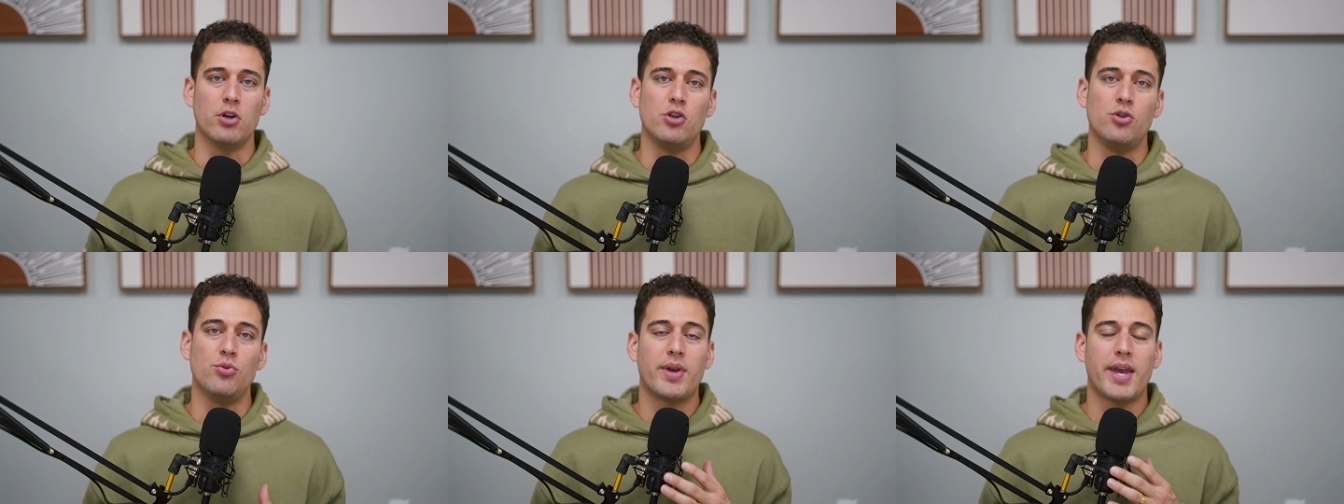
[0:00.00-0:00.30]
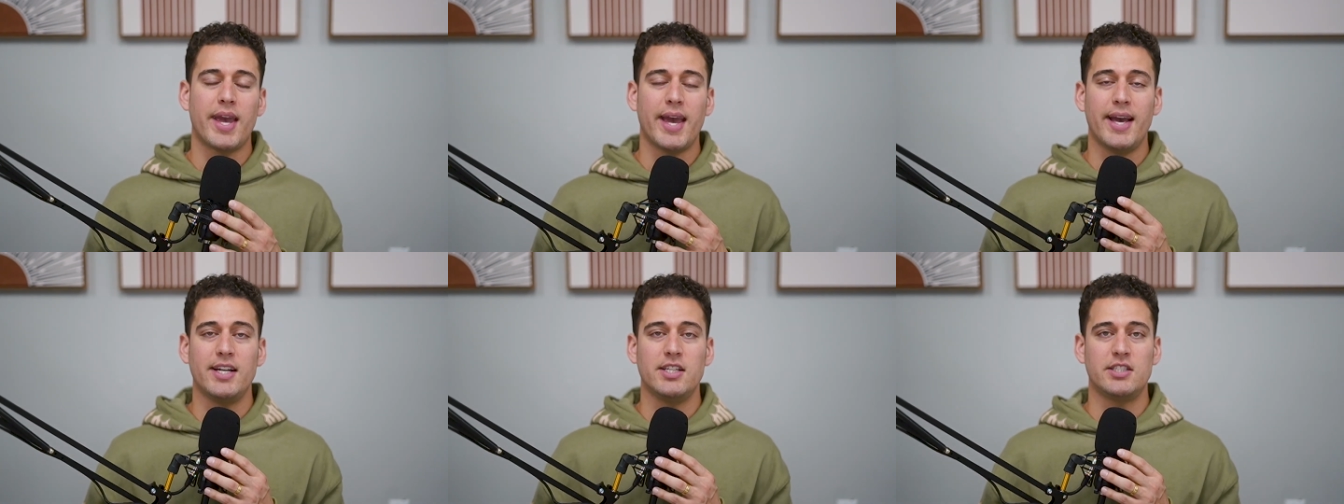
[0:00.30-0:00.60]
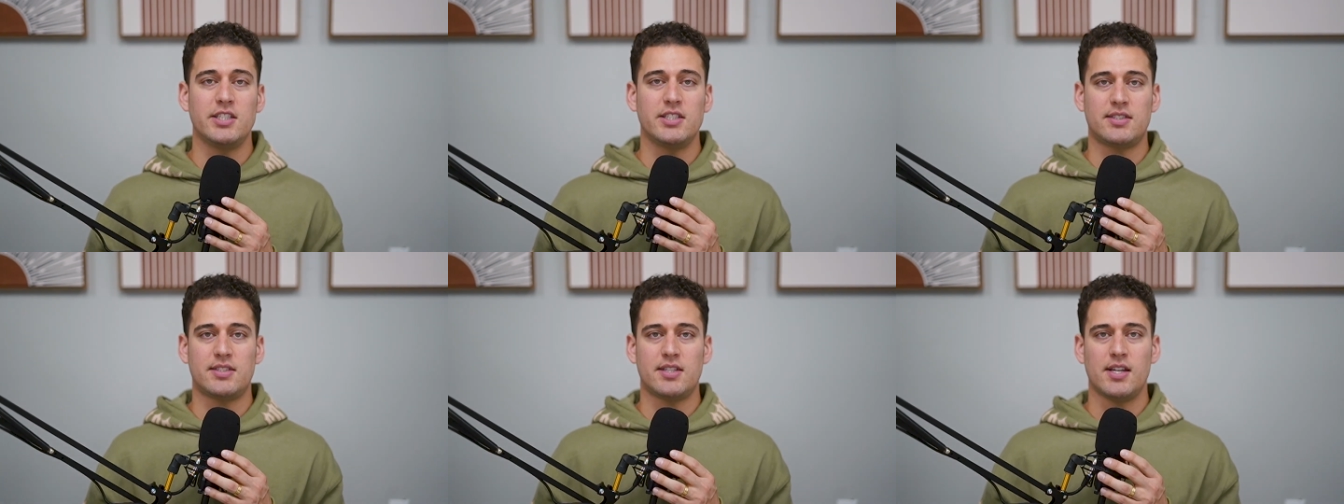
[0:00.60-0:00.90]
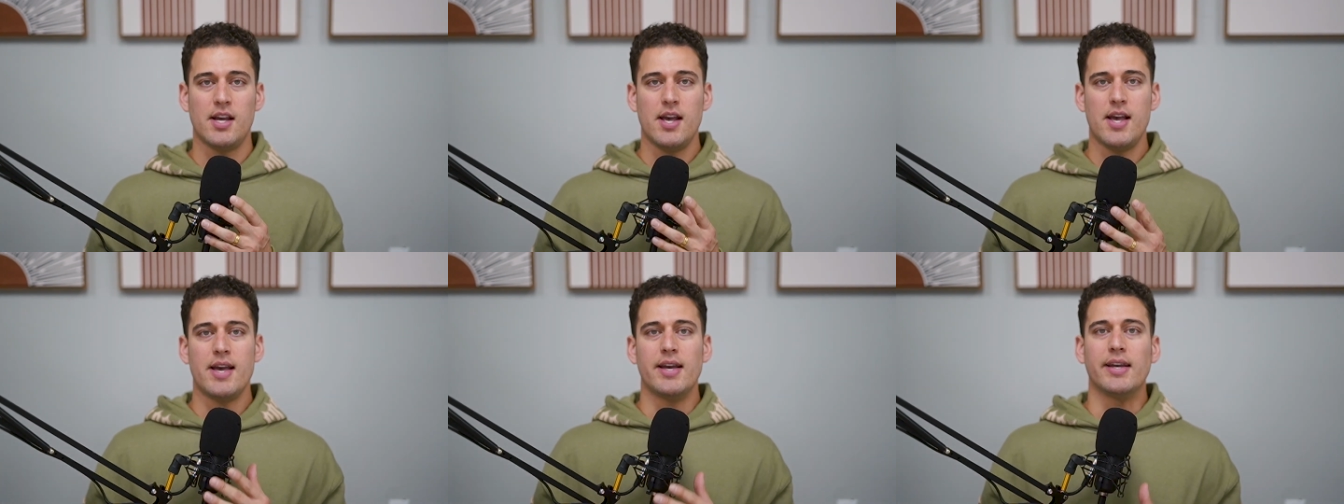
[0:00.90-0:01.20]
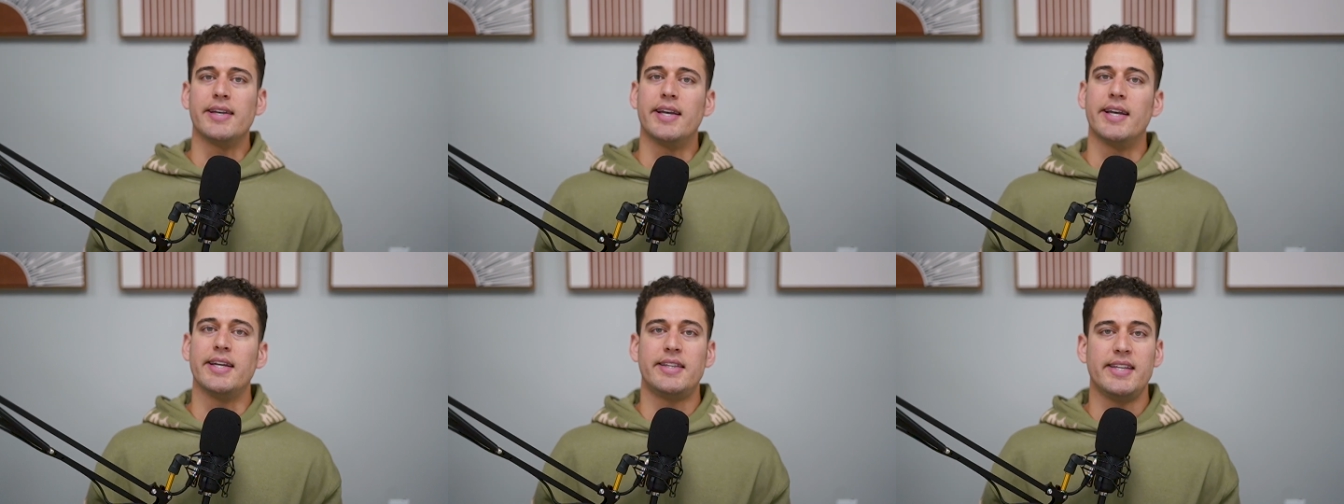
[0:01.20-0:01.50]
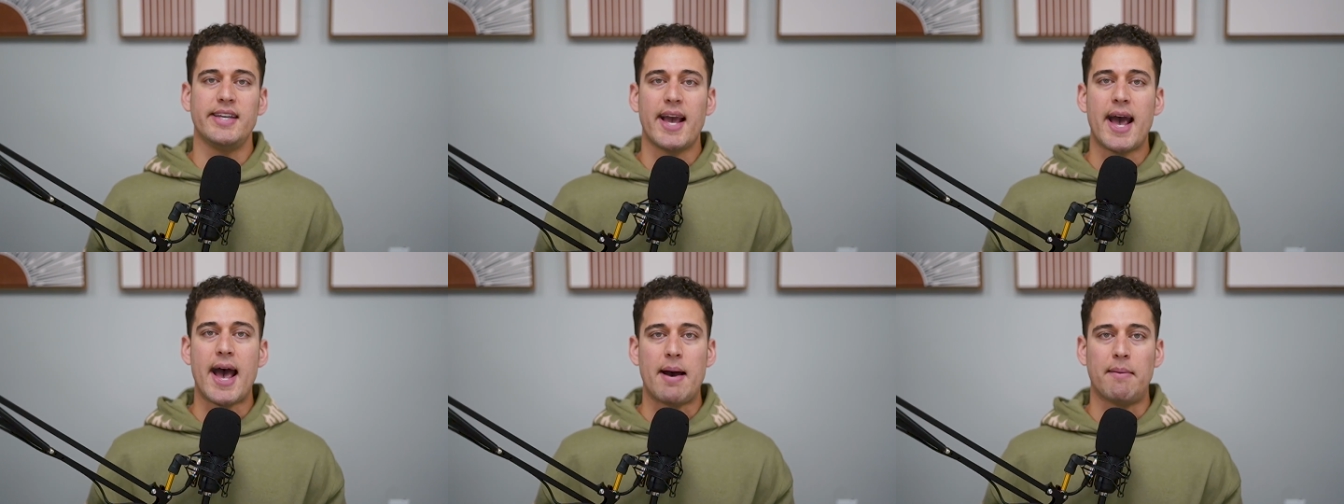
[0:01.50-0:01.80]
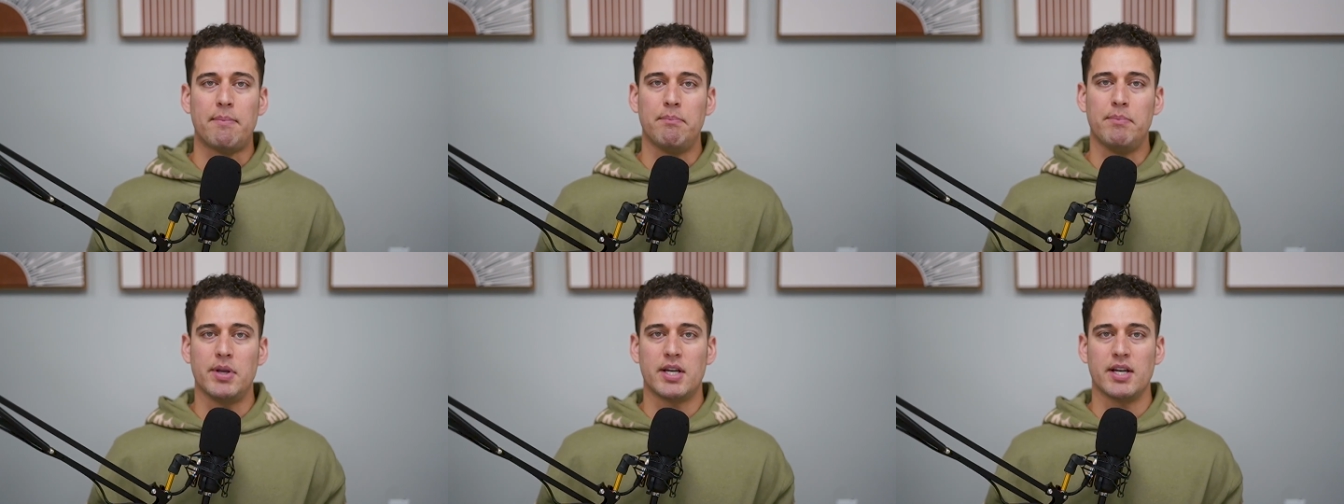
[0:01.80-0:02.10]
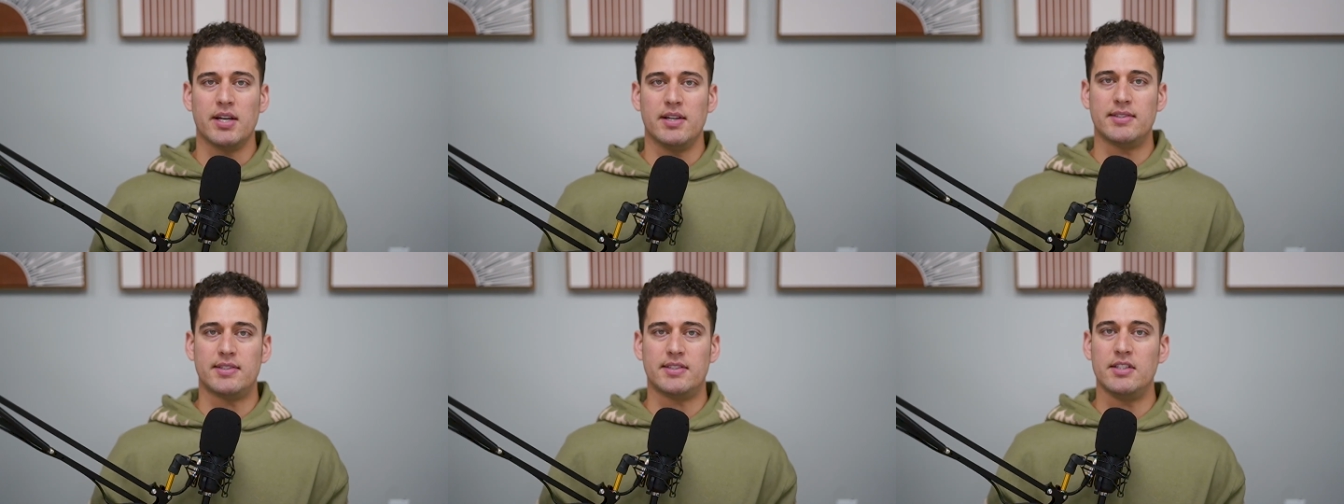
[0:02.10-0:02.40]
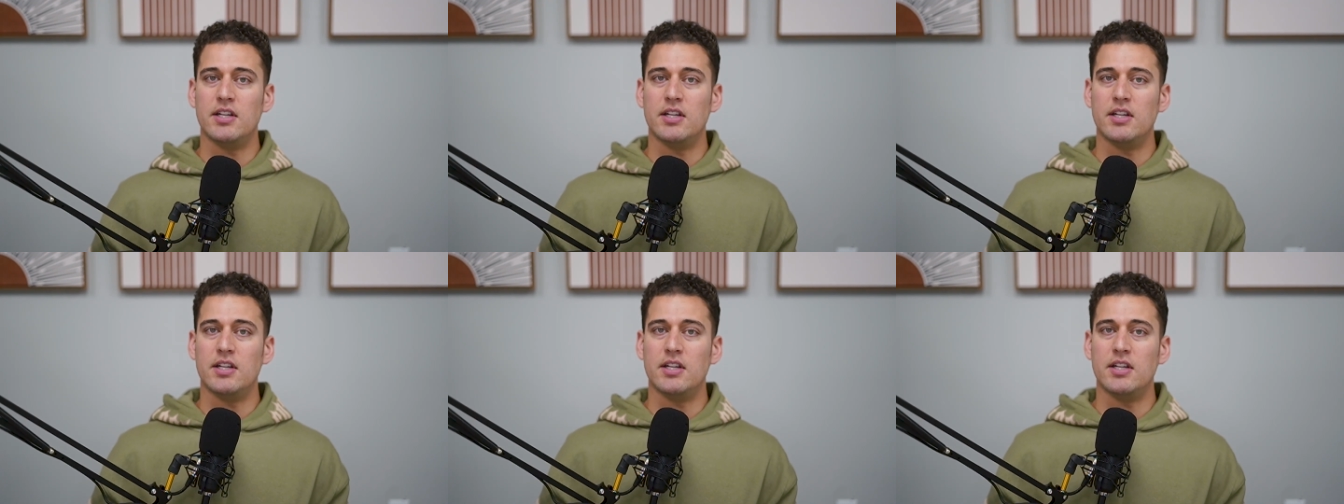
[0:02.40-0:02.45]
You can't just get the app because